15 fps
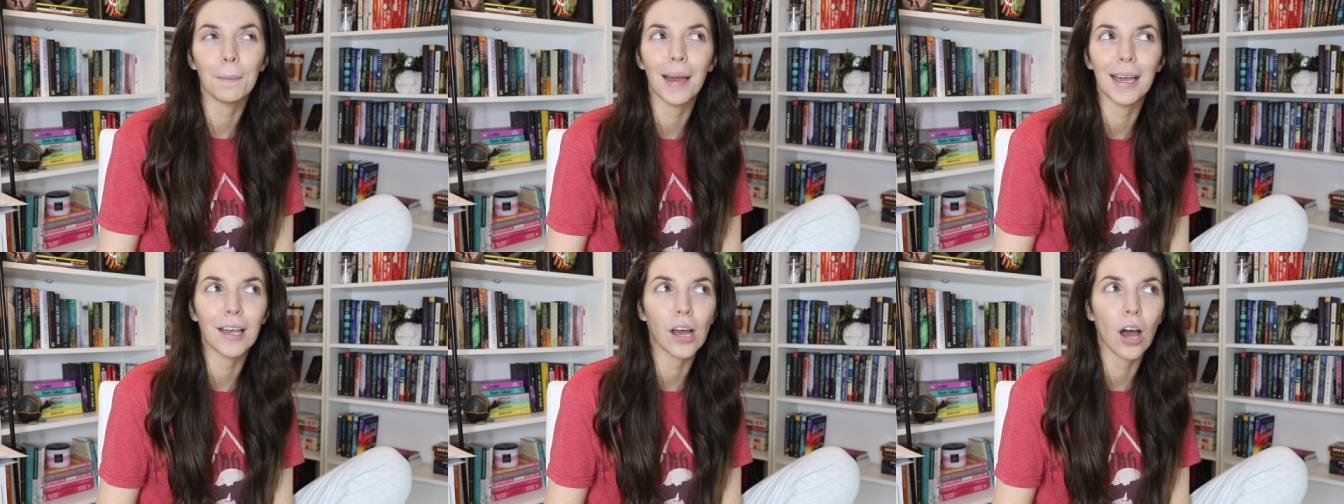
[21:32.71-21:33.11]

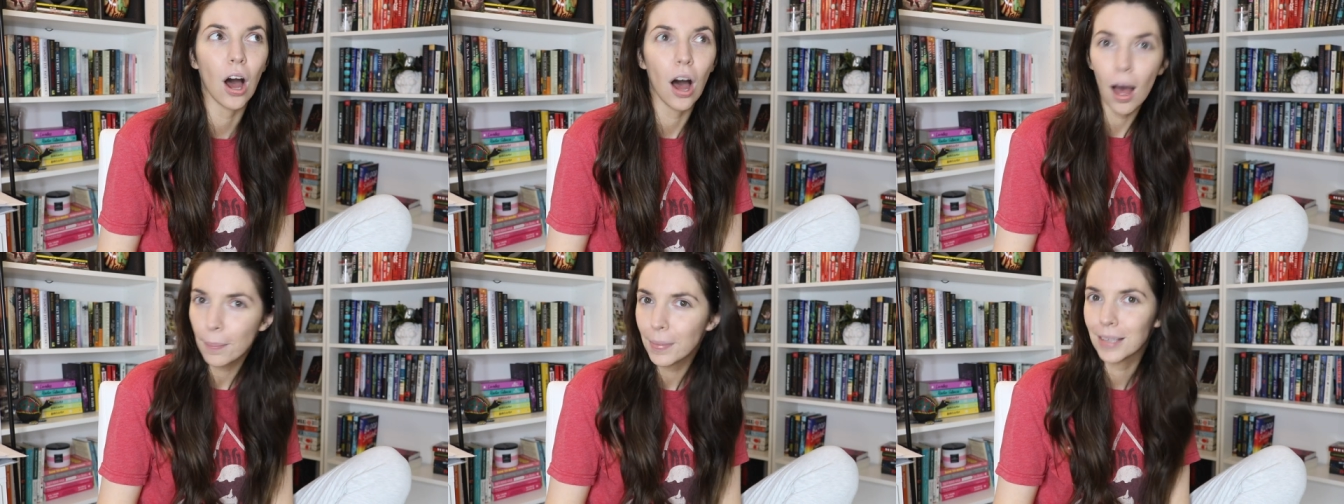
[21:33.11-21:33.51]
my
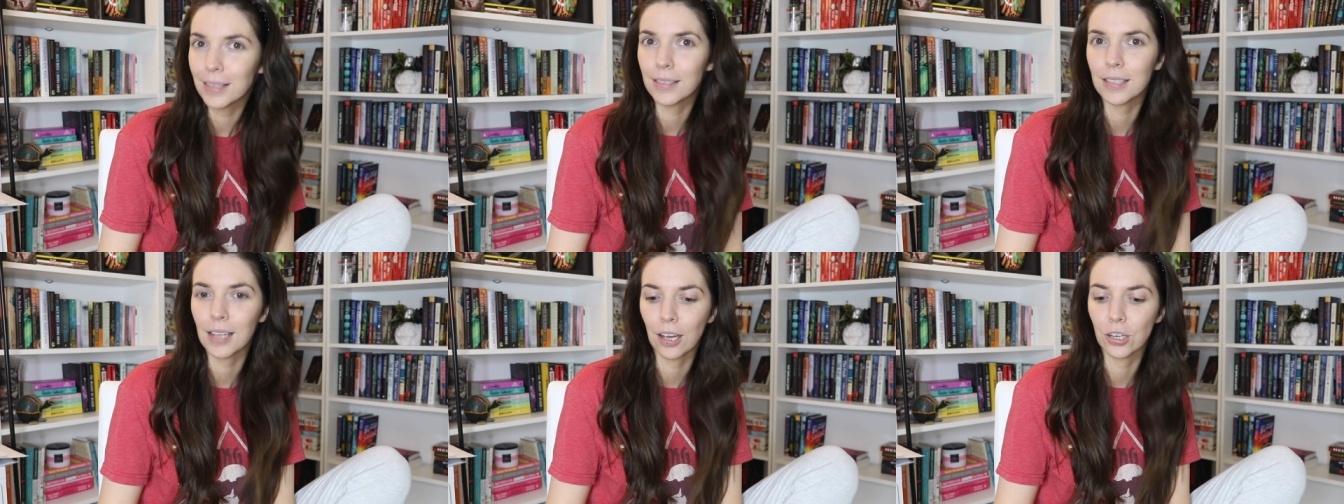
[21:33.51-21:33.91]

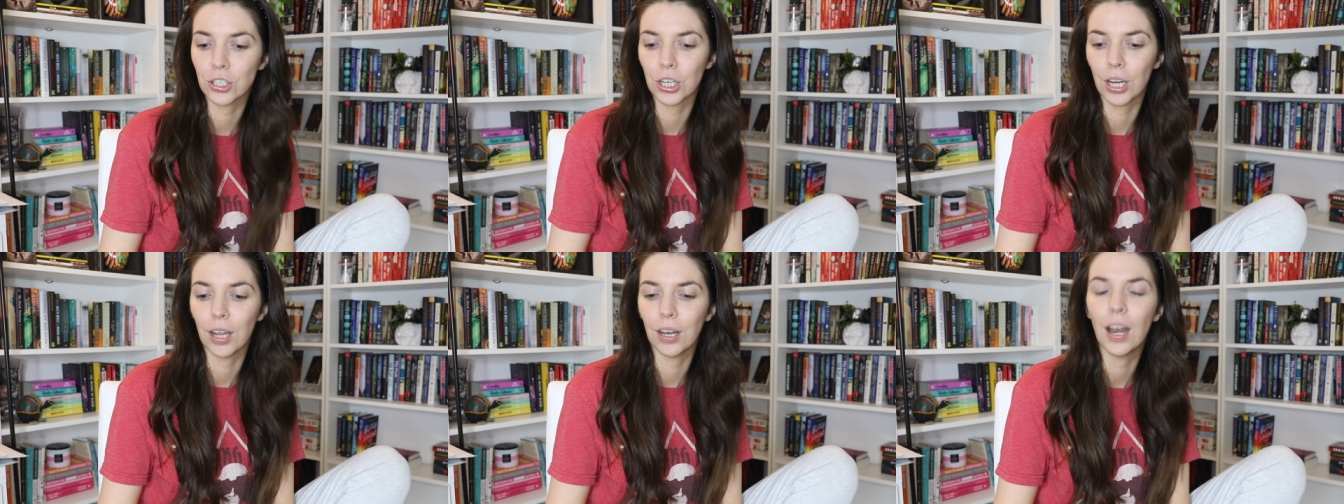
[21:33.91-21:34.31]
comment
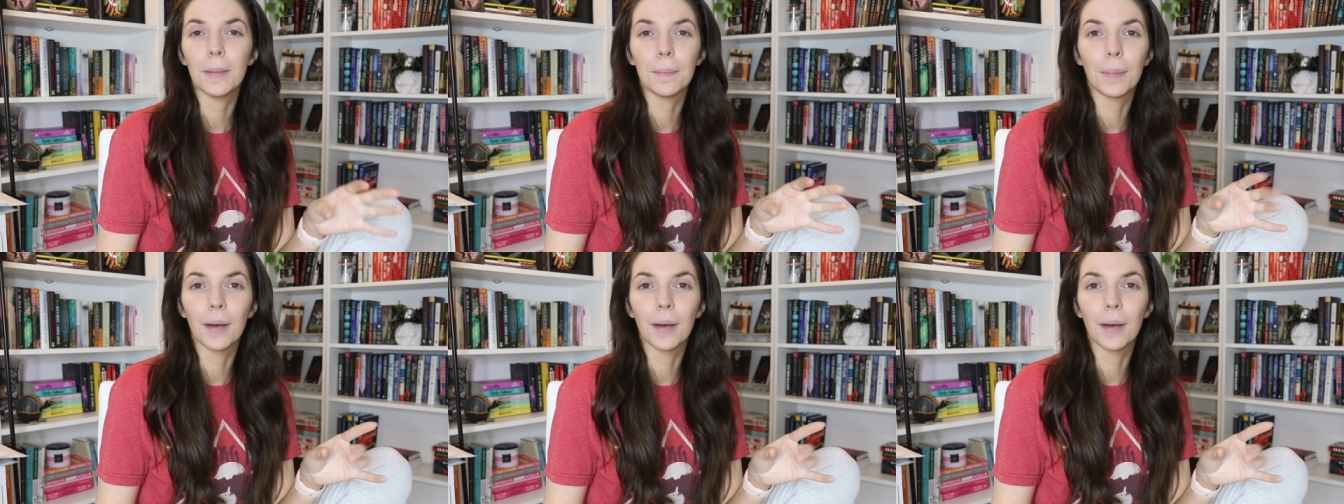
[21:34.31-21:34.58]
section.